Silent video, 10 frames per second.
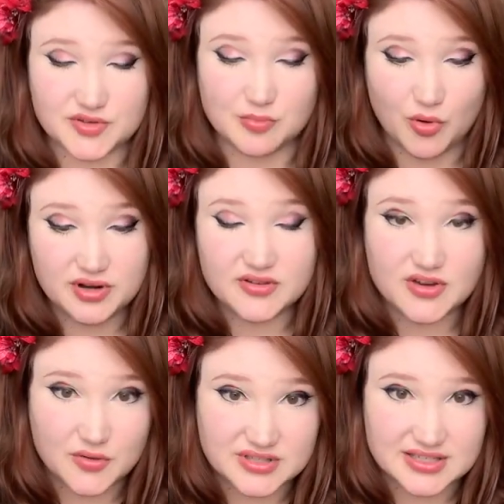The point of the
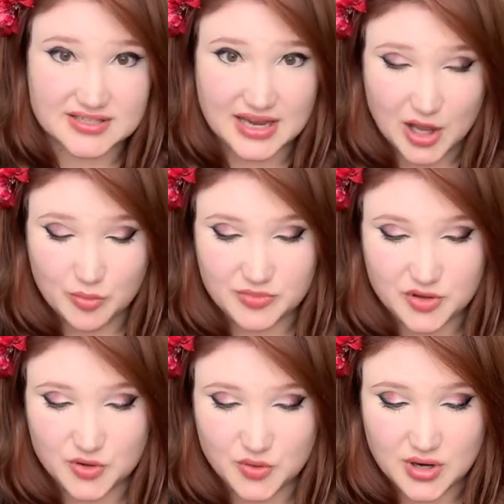notes is to help
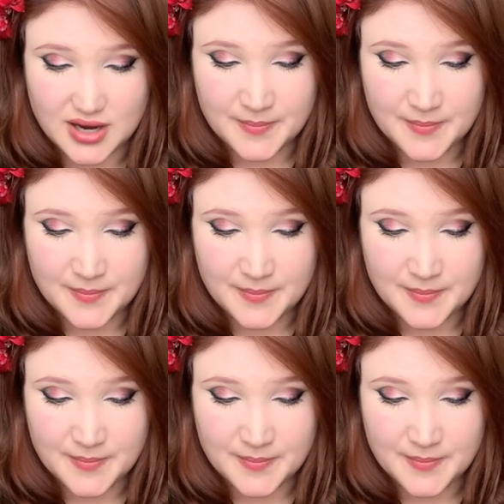you